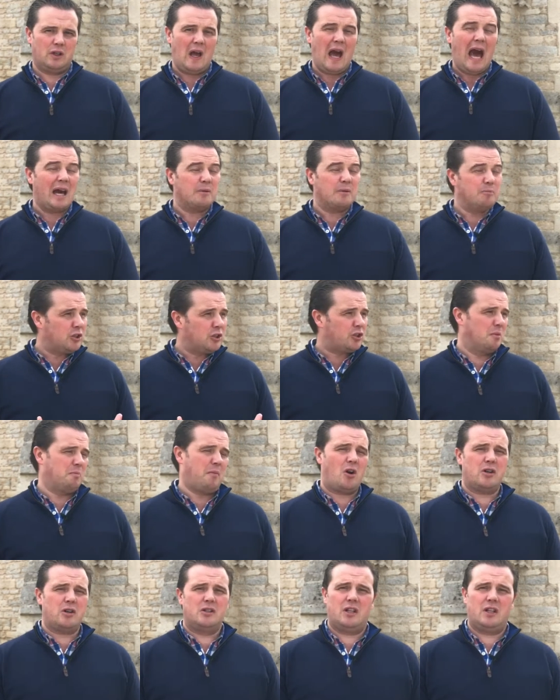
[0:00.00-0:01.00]
And
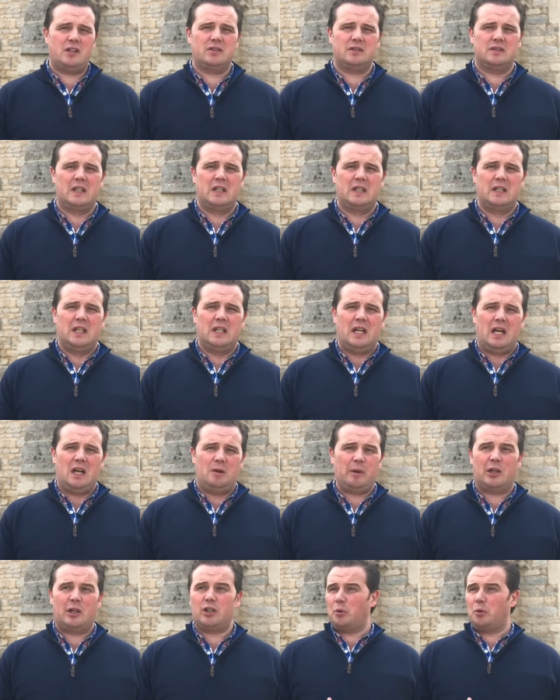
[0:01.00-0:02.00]
mission-minded,
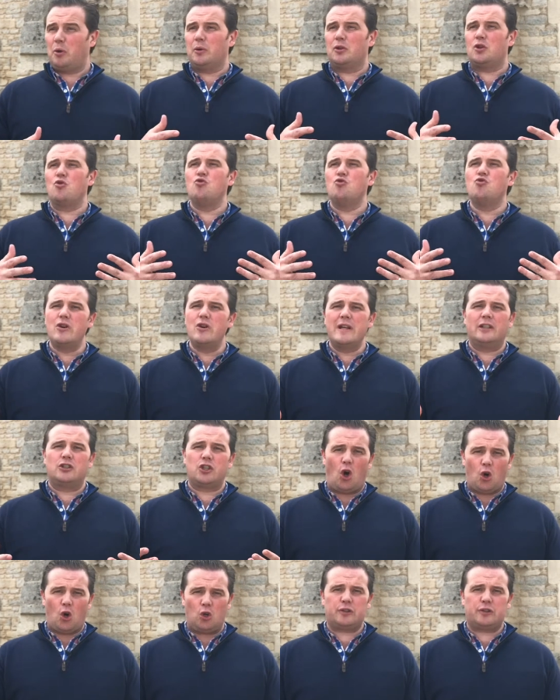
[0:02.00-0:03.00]
because we want to reach
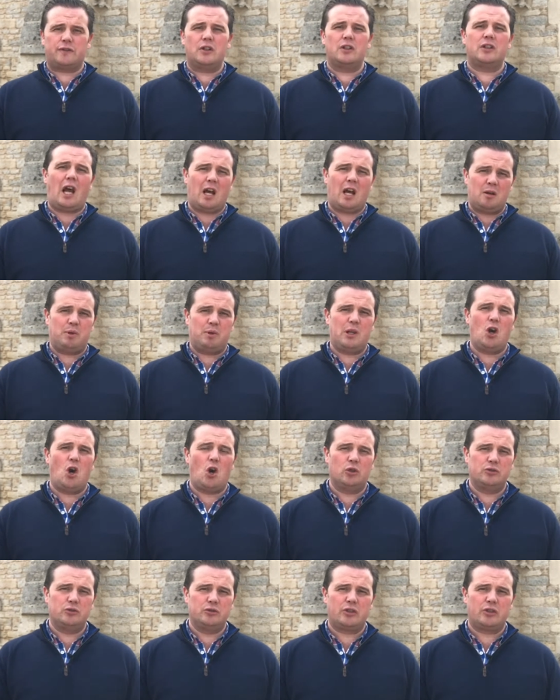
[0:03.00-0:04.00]
Oxford and
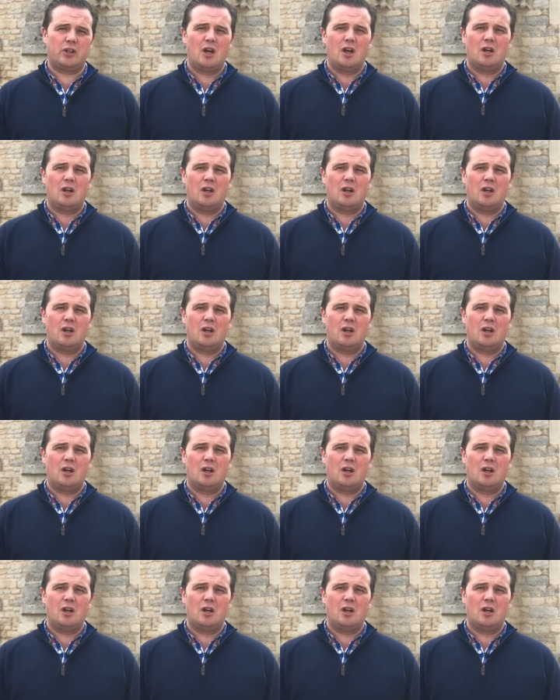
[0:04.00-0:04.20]
beyond